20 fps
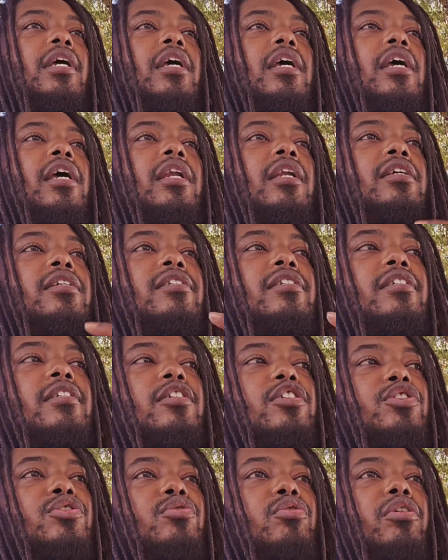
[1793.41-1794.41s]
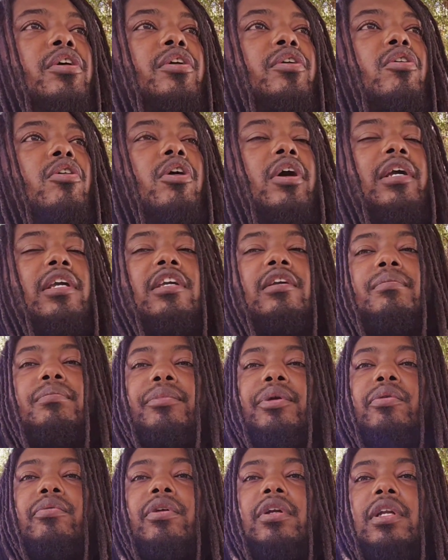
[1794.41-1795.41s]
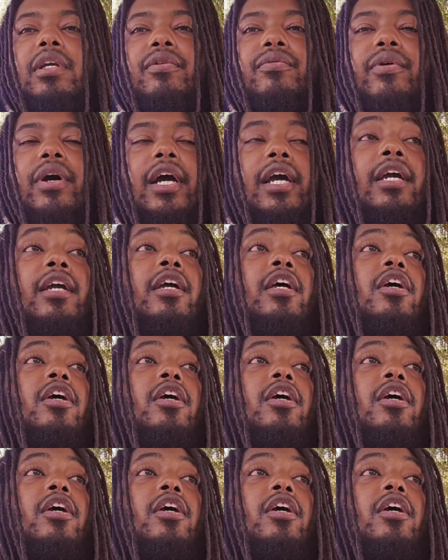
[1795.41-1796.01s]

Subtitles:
And it's destroying our community, right?